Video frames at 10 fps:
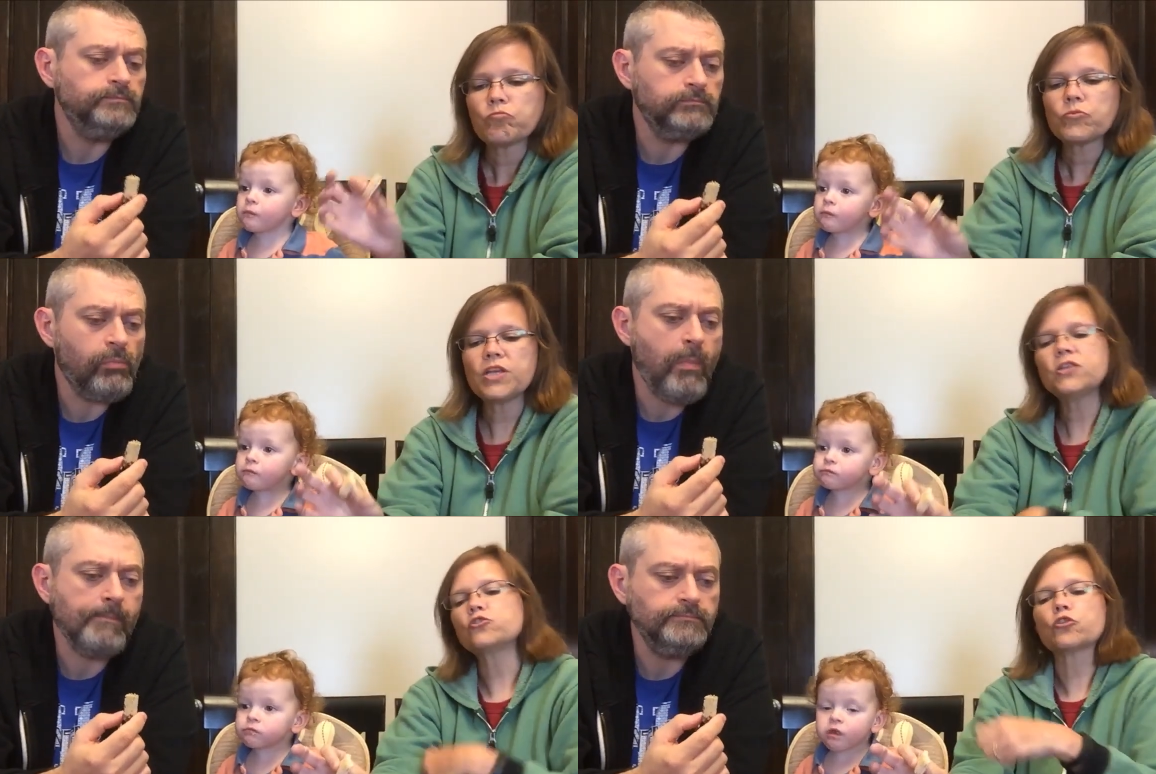
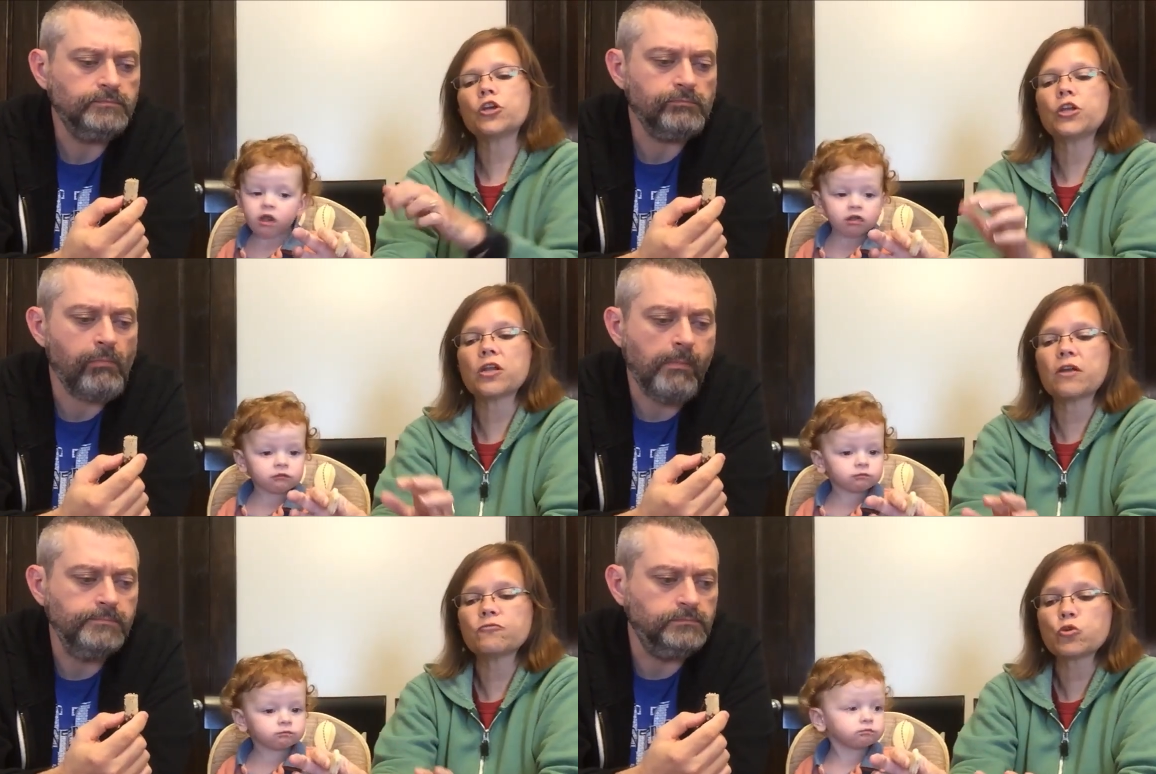Speaker 1: These are good
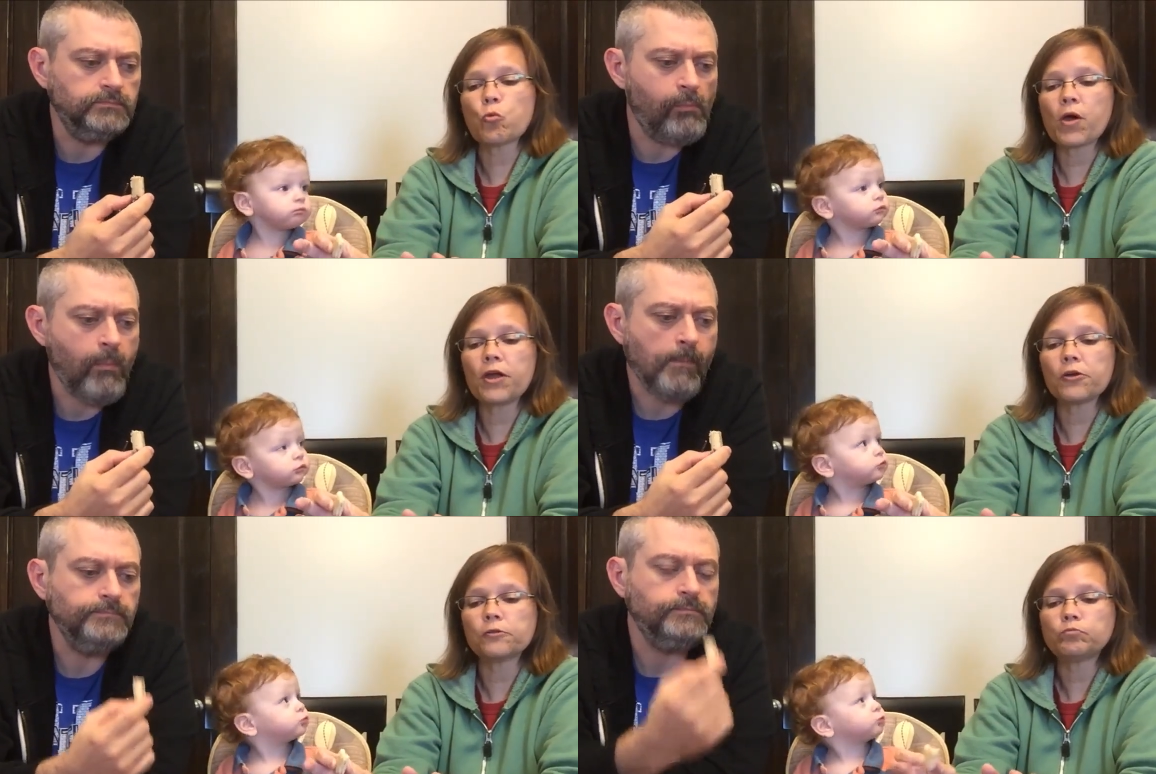enough to
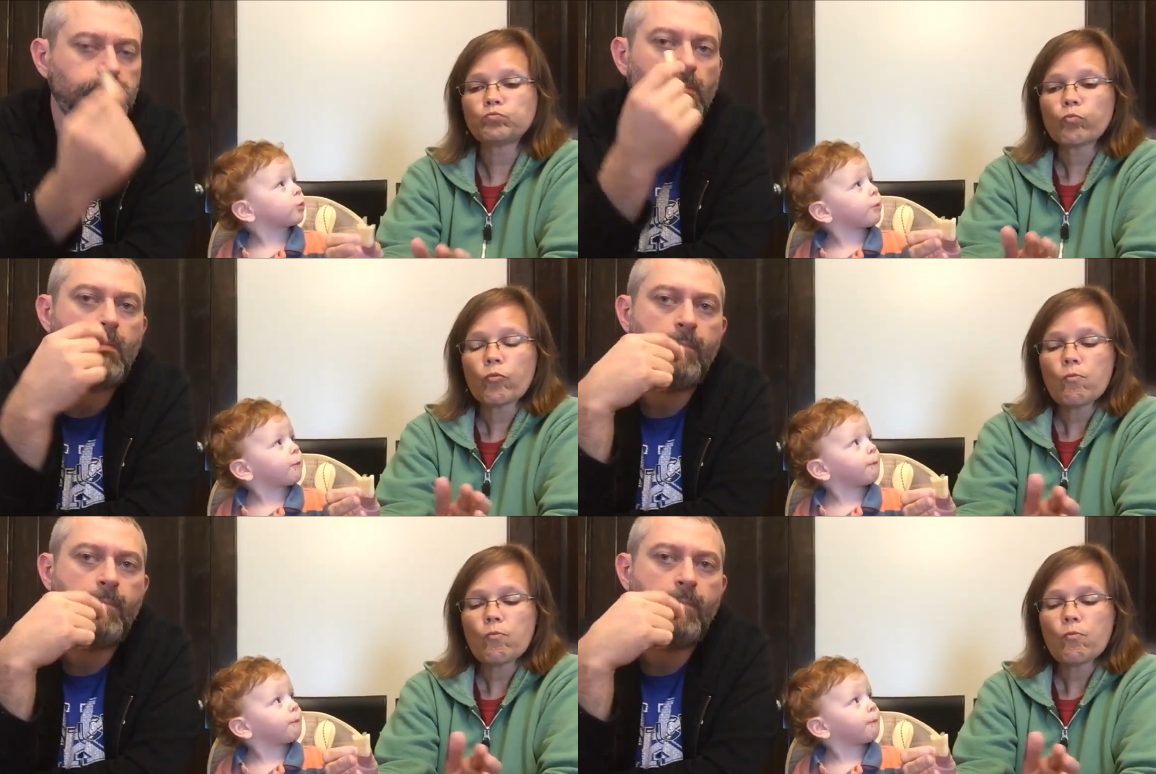where